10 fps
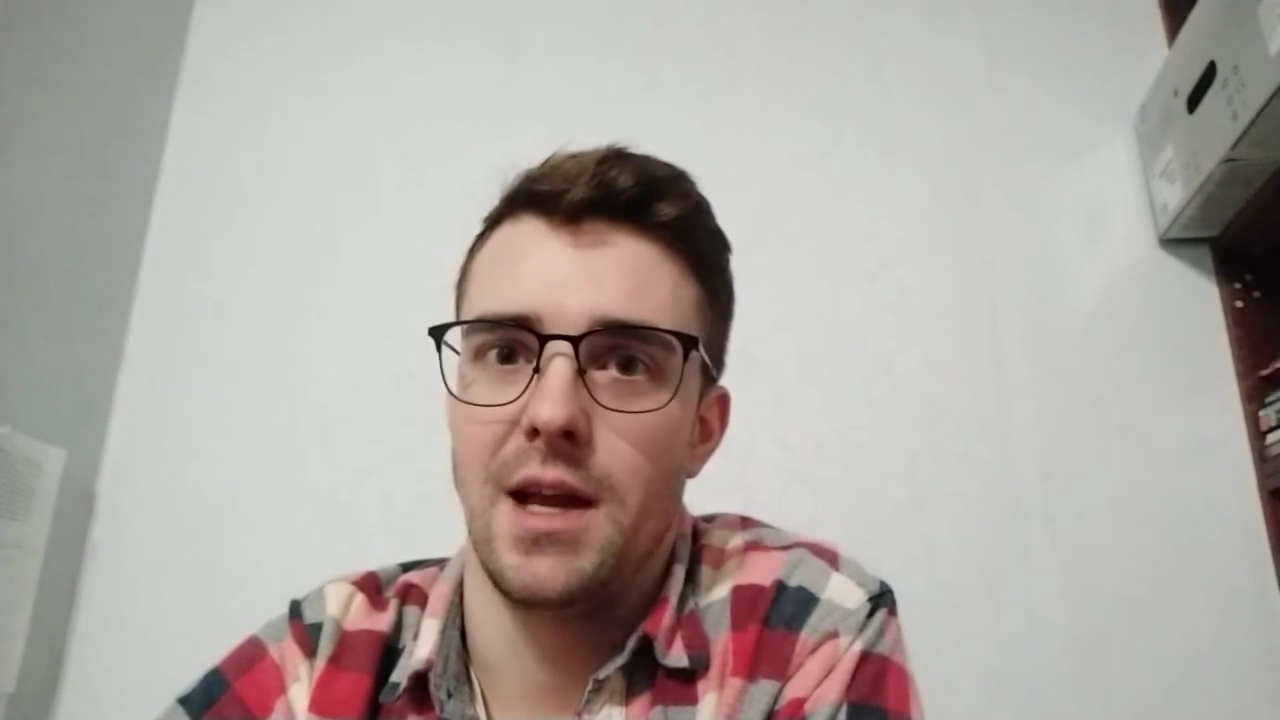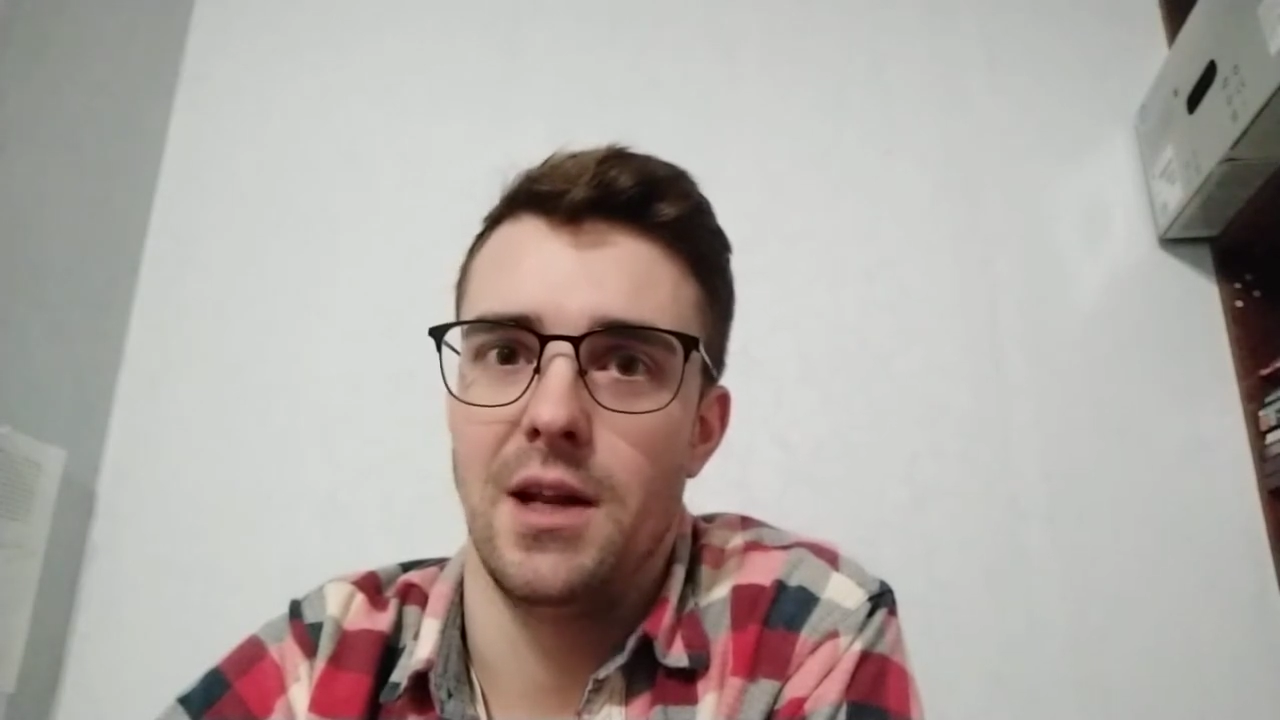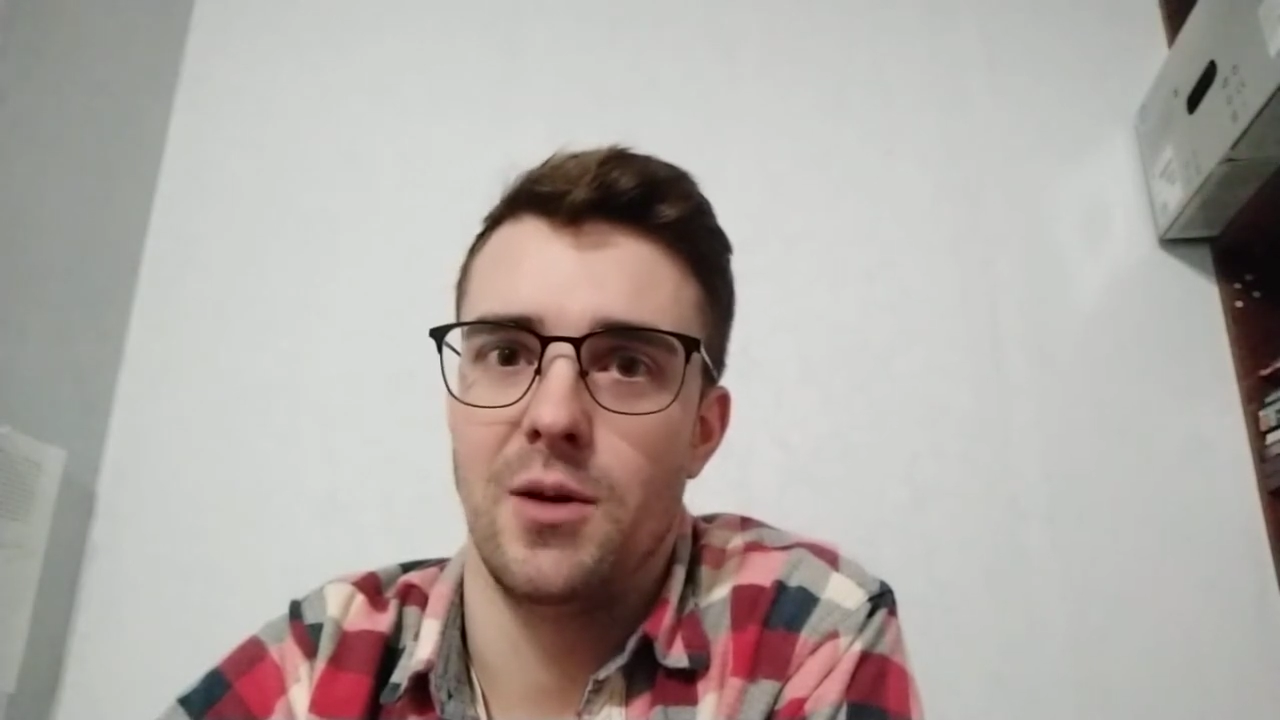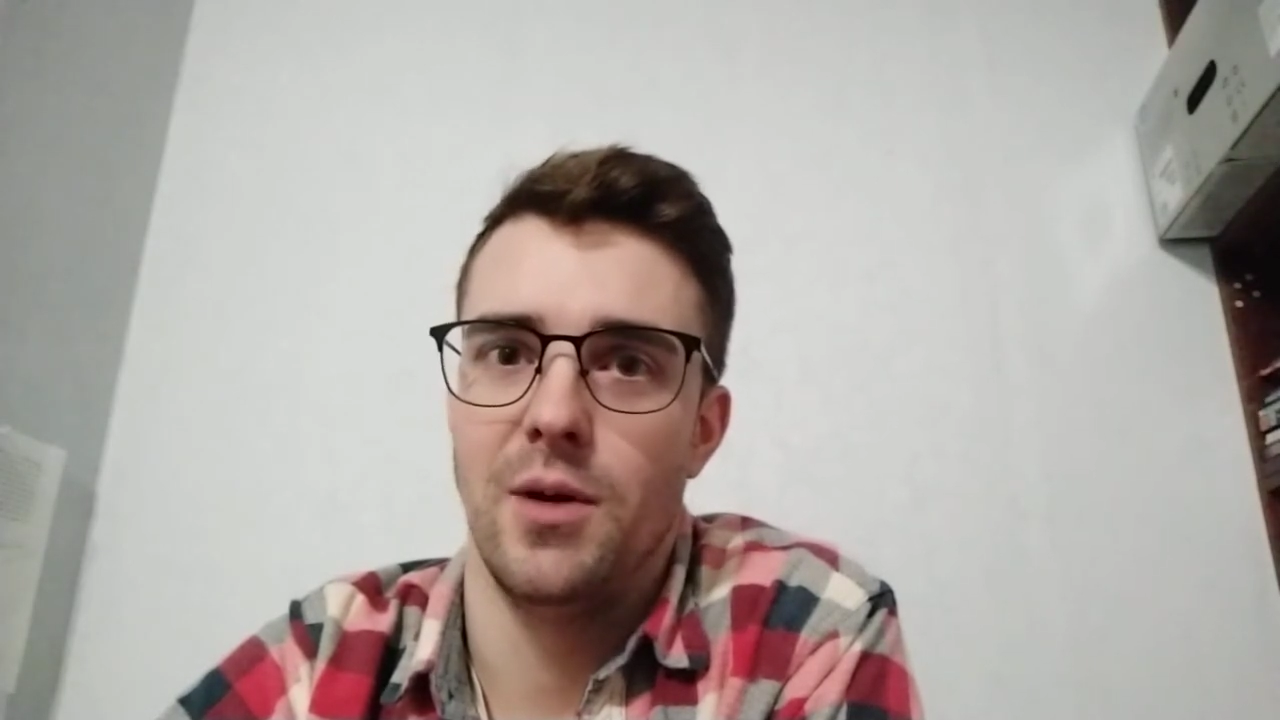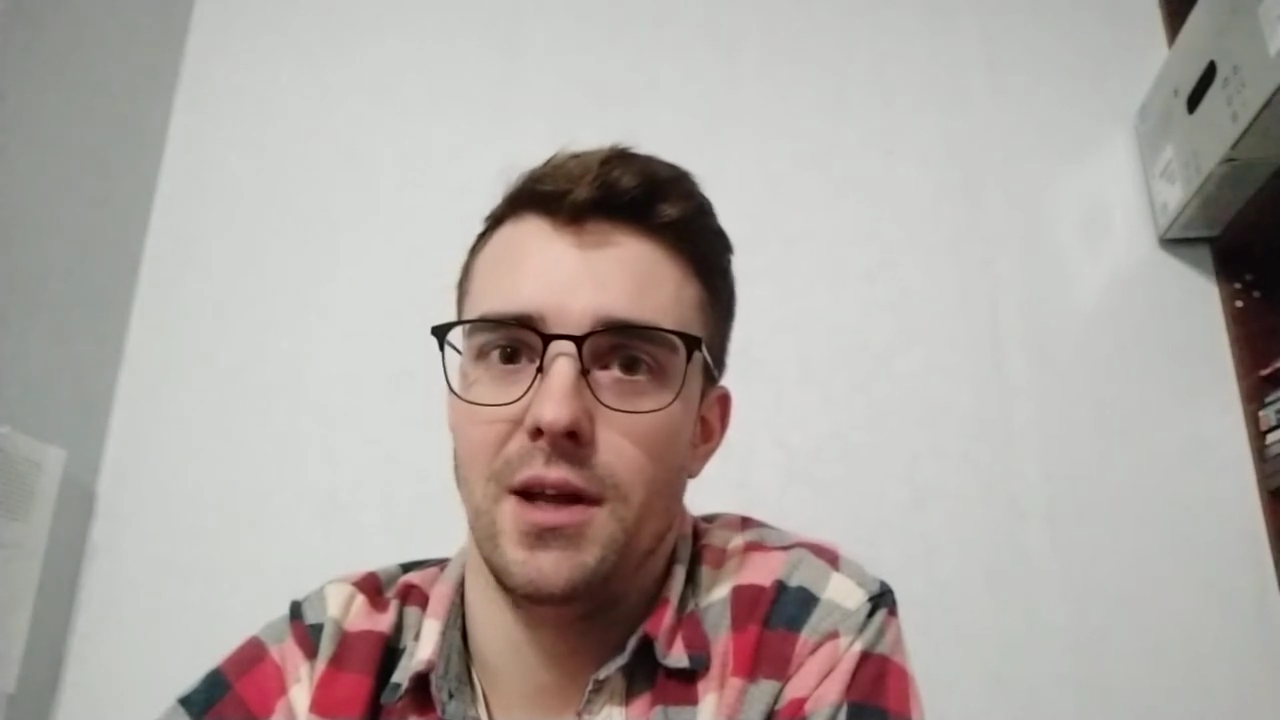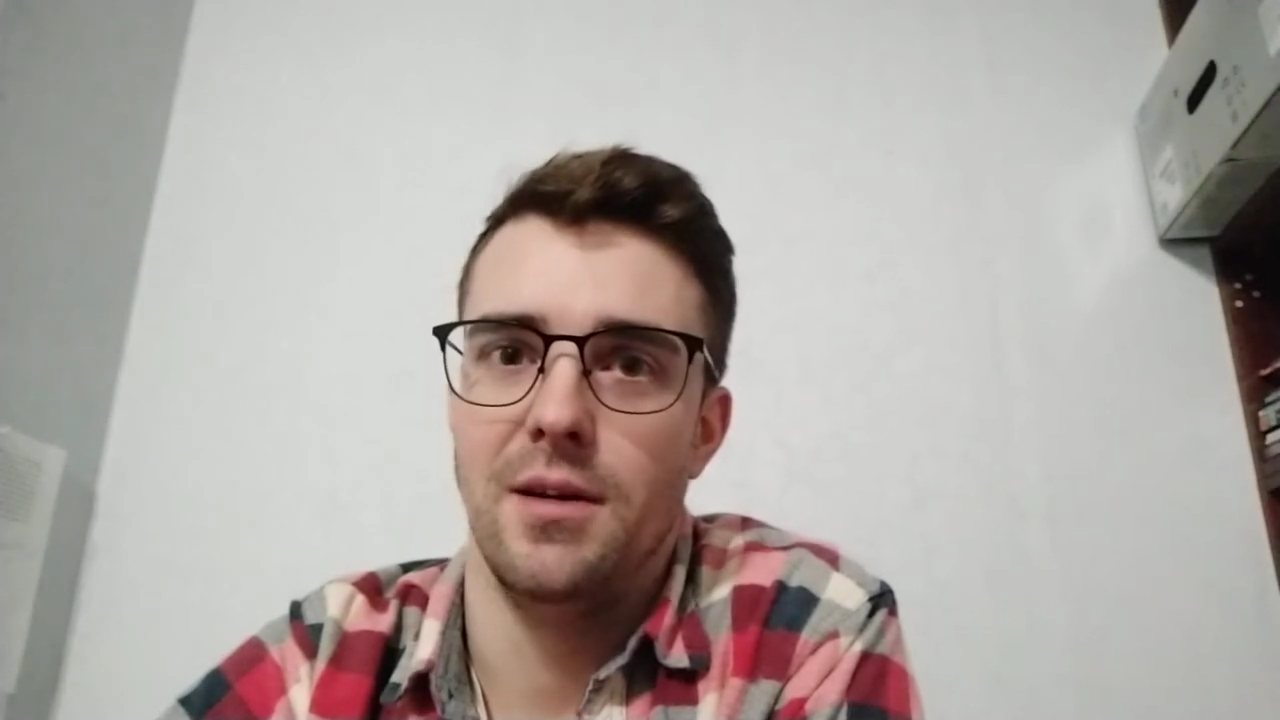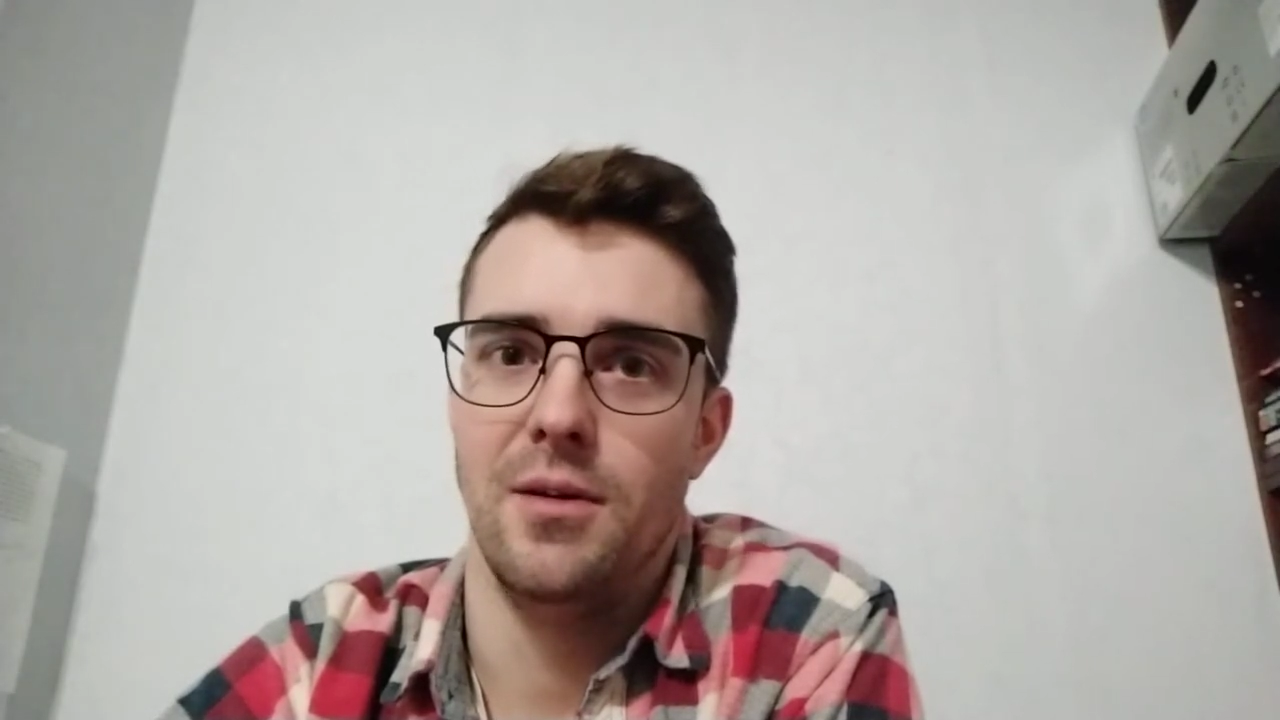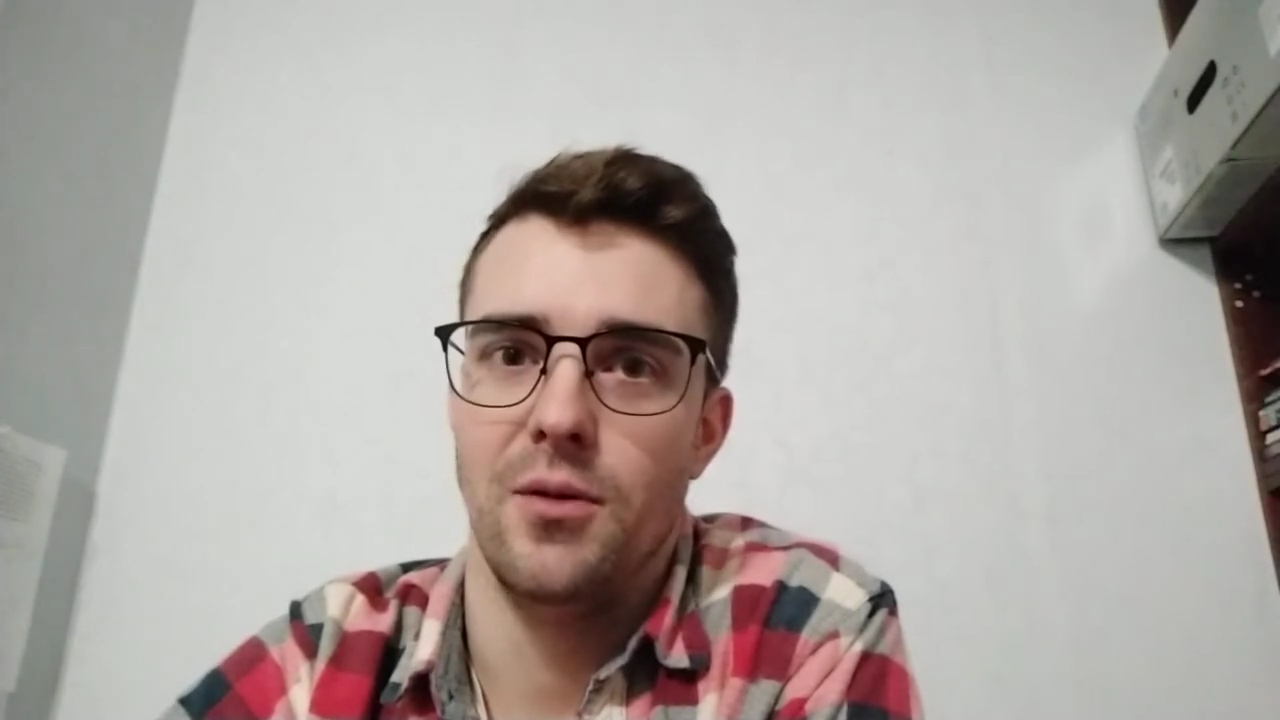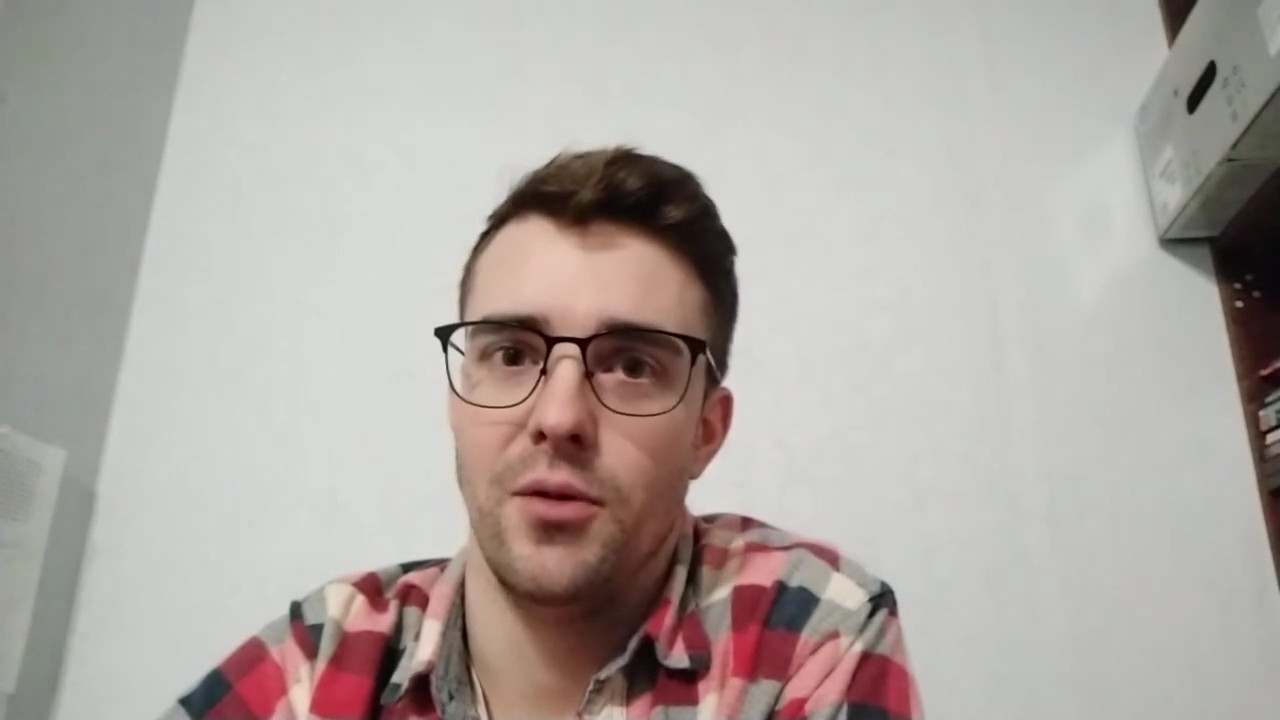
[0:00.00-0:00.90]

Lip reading: Le Guin